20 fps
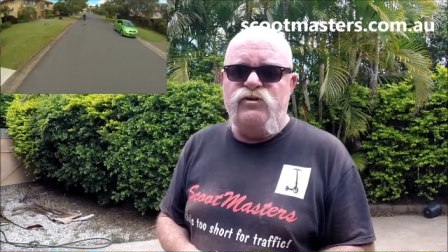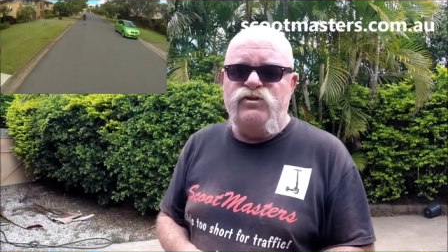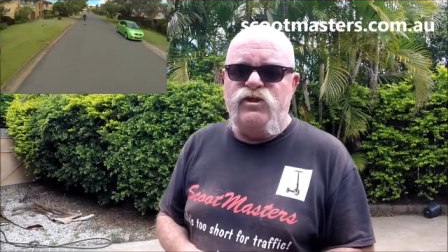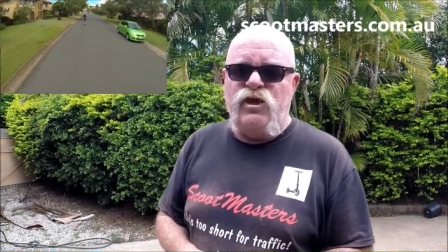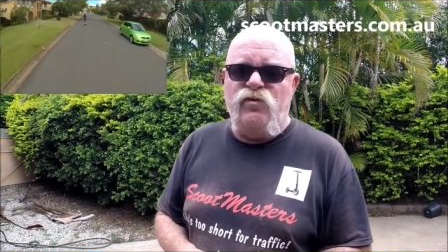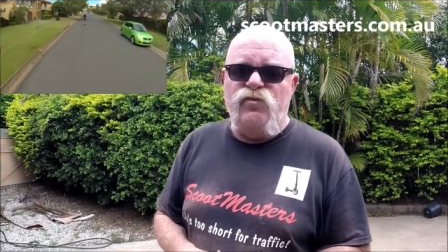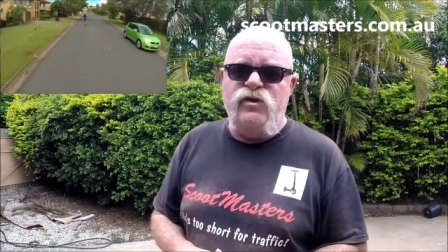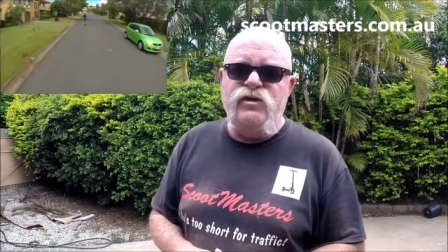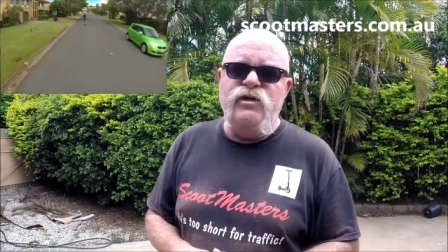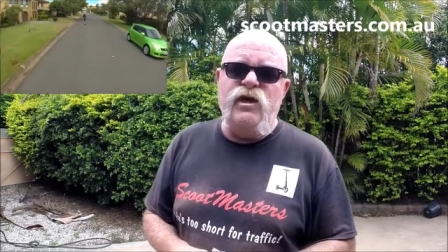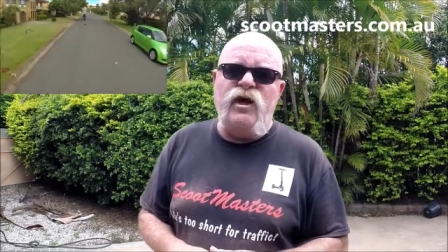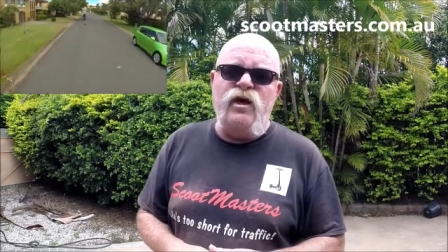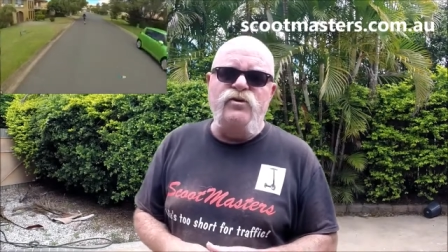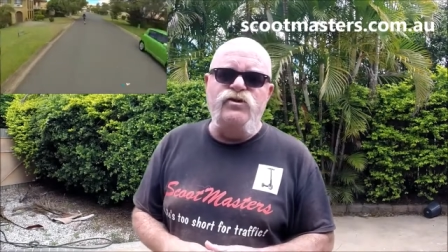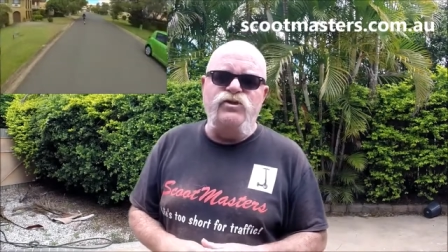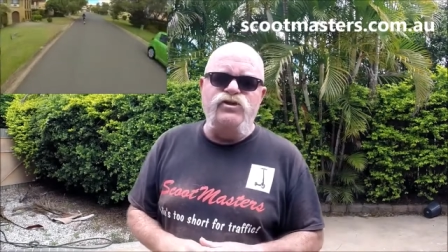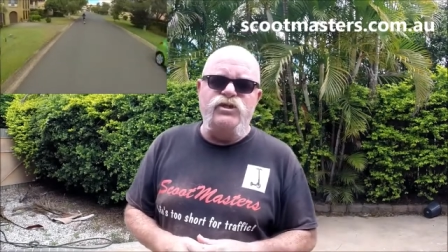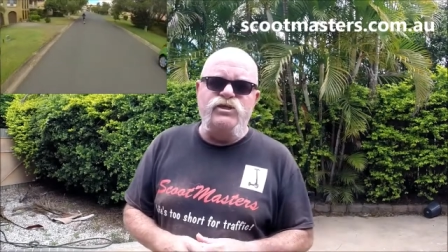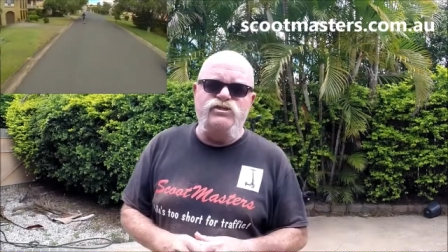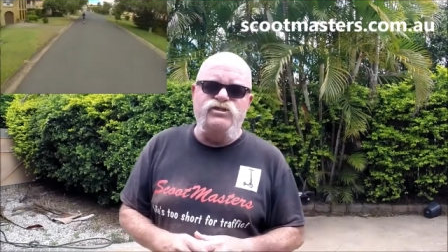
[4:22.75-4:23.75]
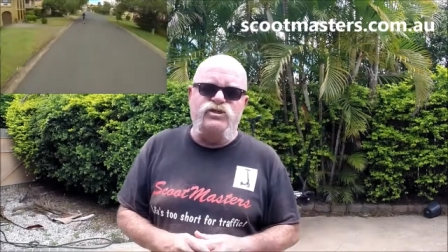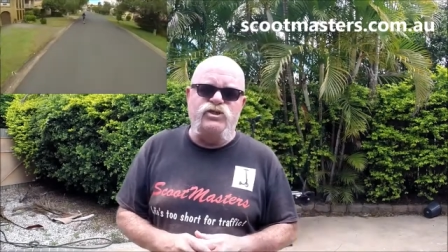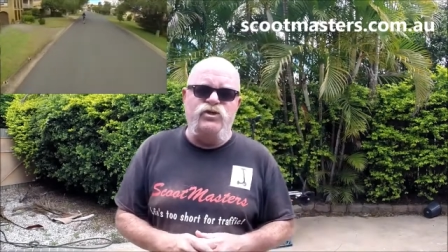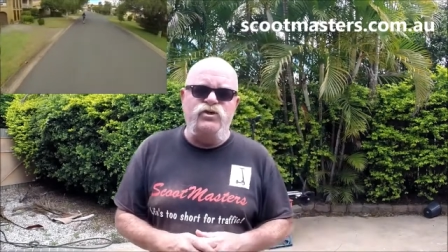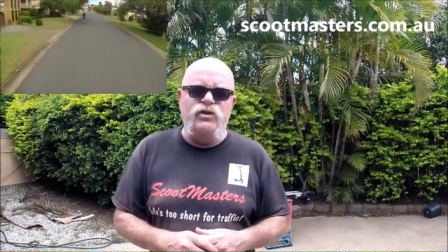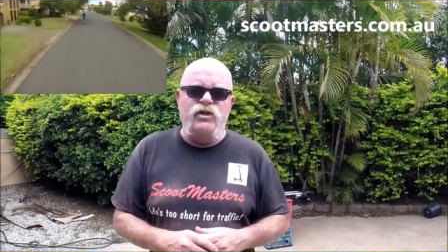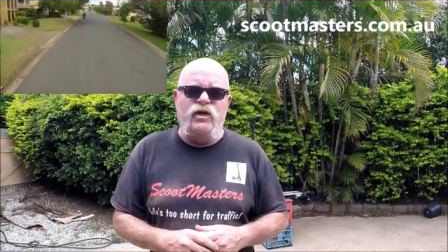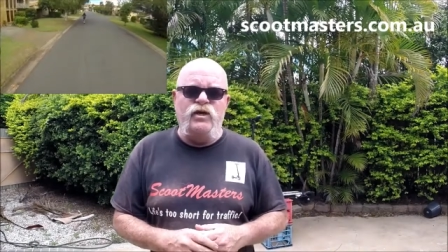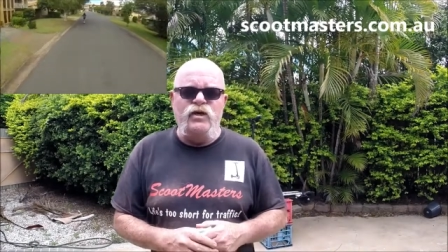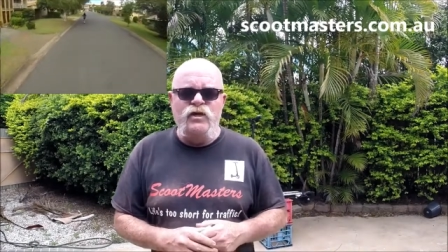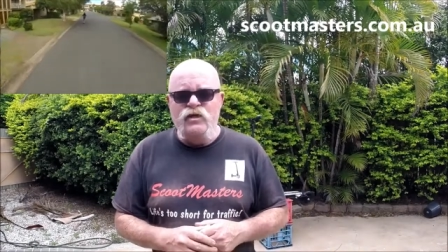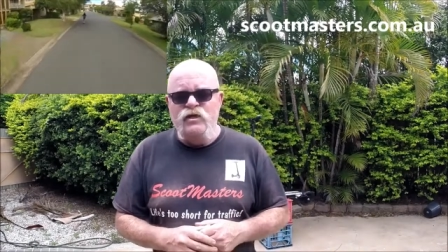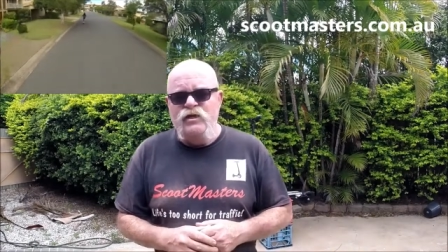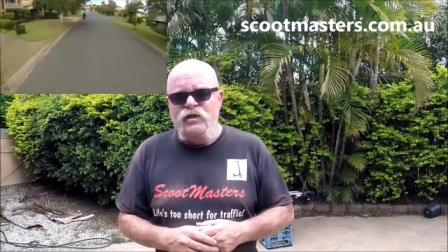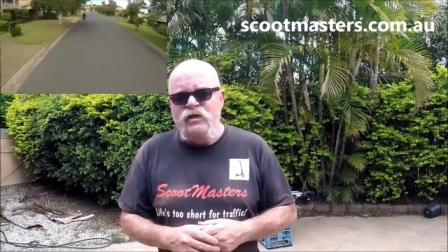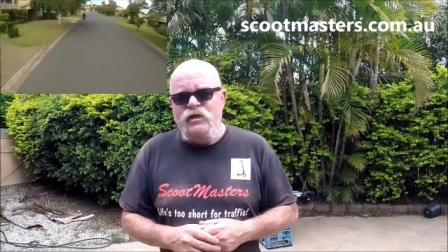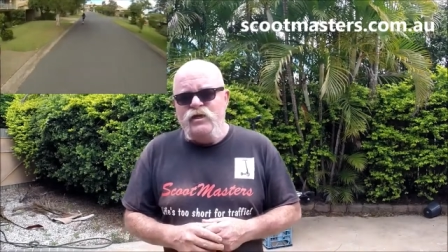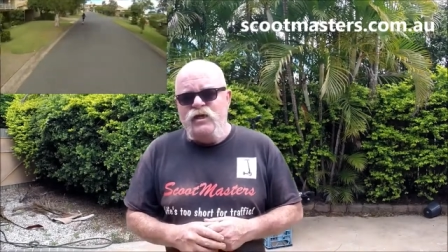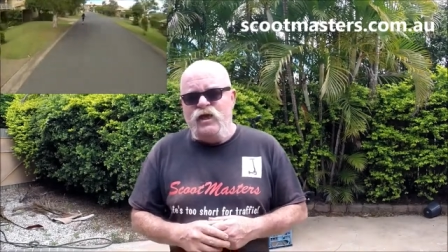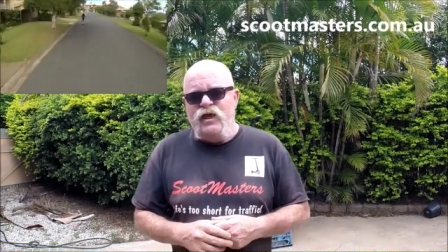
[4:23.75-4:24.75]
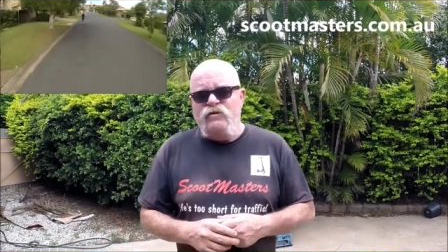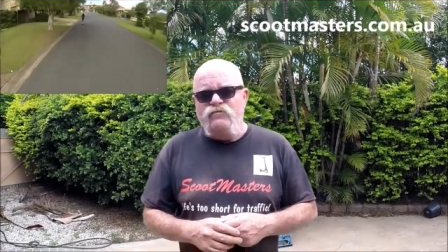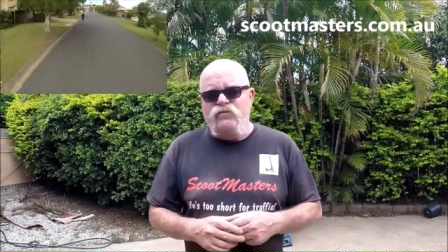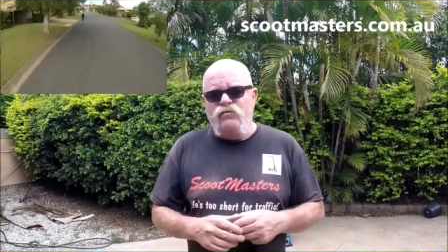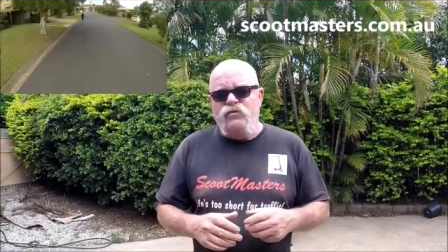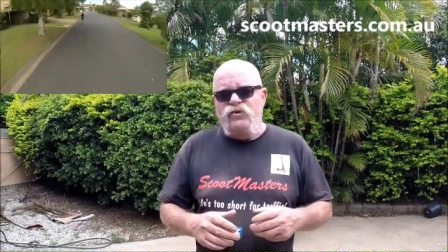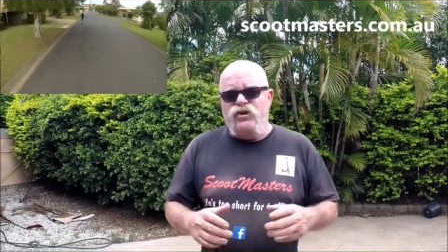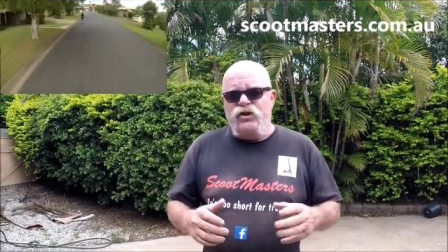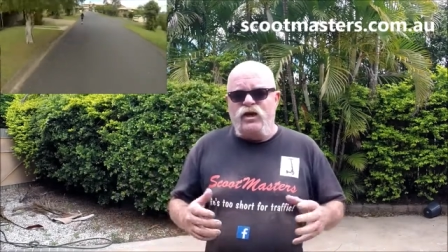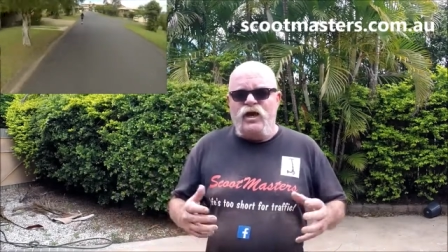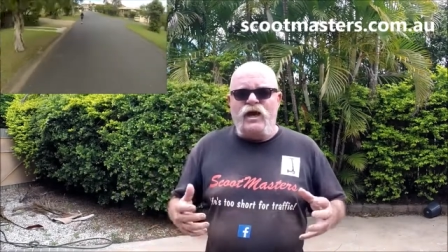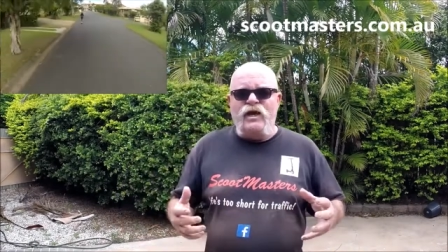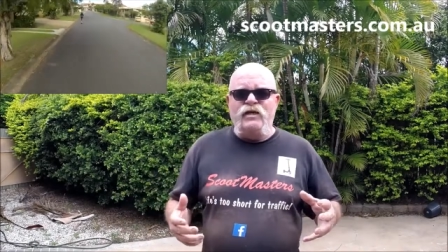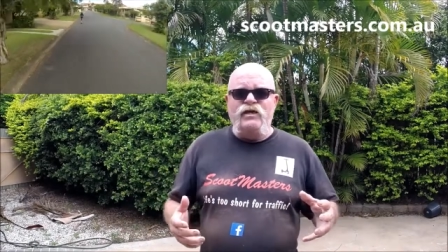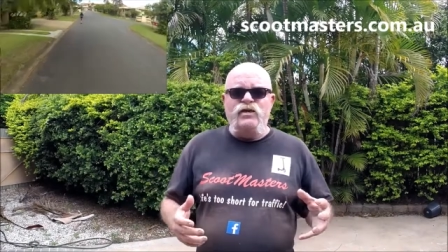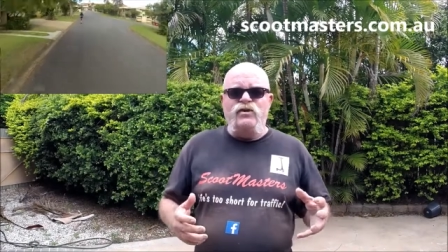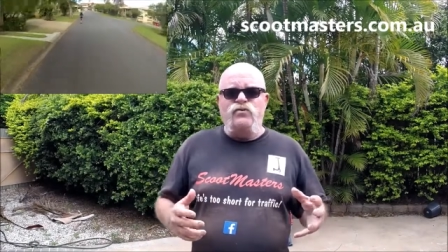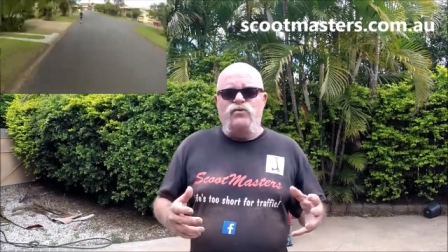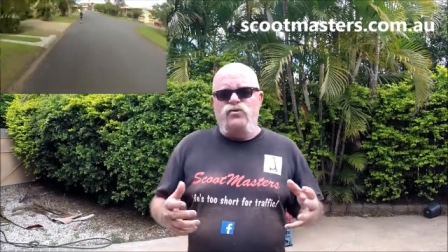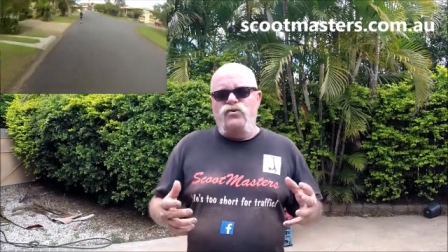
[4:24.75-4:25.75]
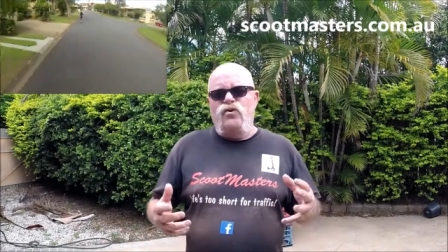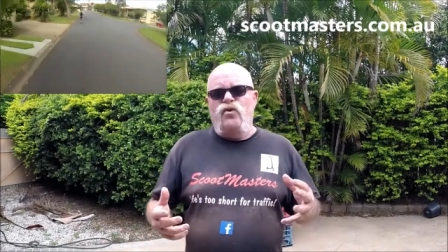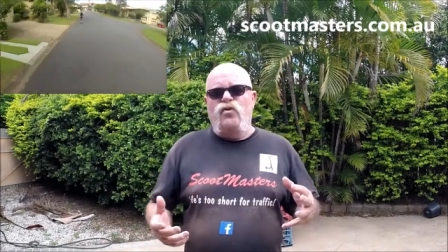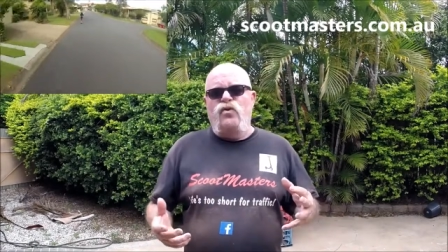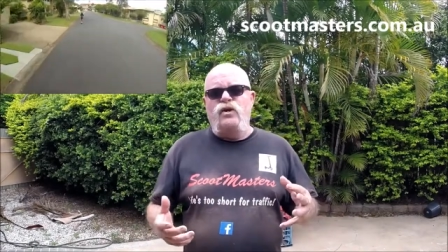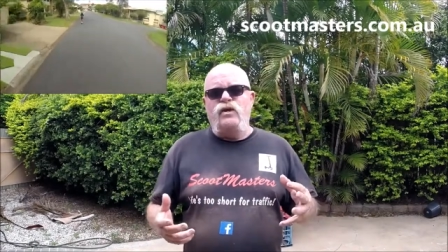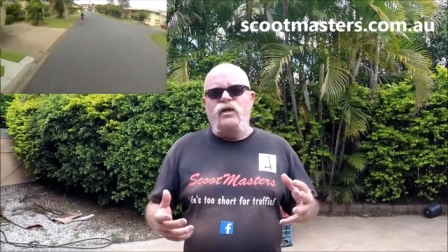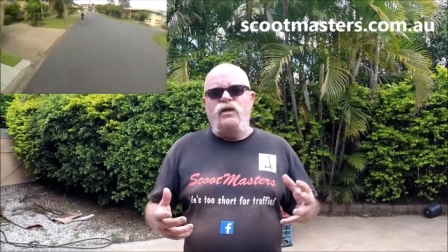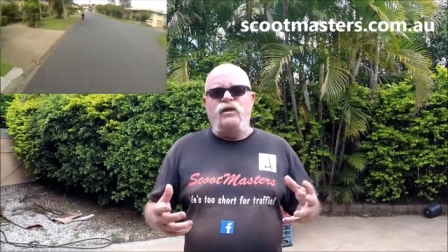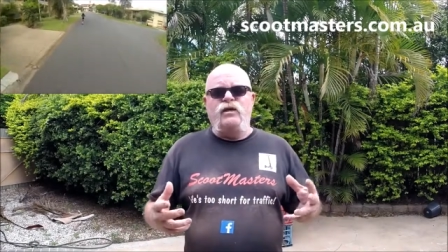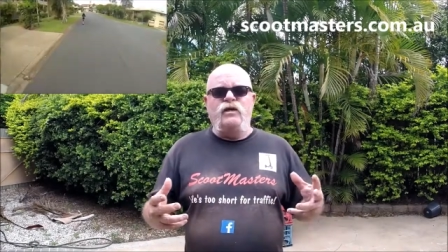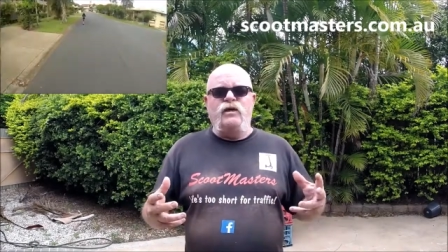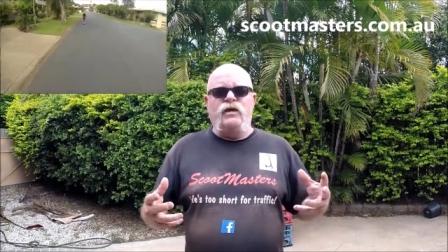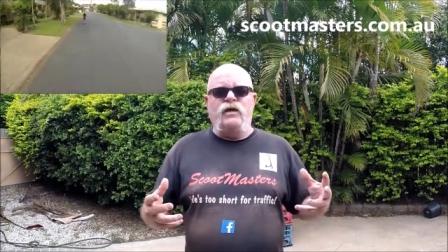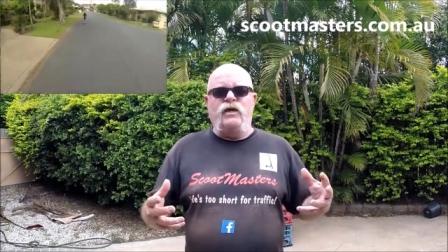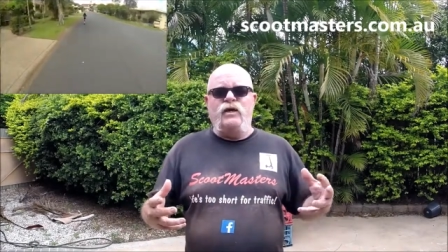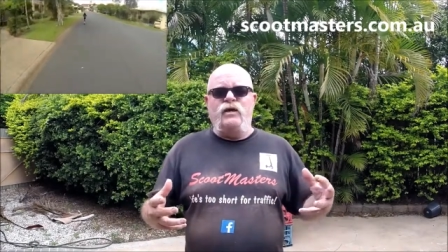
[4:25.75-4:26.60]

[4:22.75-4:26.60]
So we know that this scooter, even with an 80 or a 90